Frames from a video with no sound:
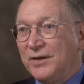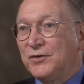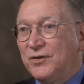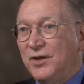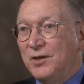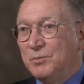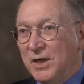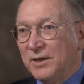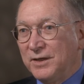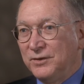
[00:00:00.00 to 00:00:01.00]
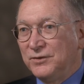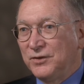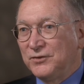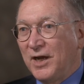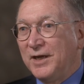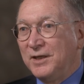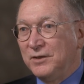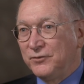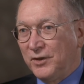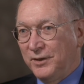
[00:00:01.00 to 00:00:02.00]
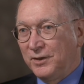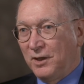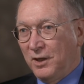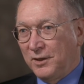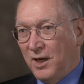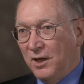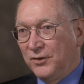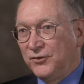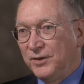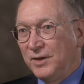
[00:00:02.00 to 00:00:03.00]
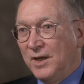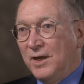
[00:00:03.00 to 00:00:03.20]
that's the American Society of Clinical Oncology,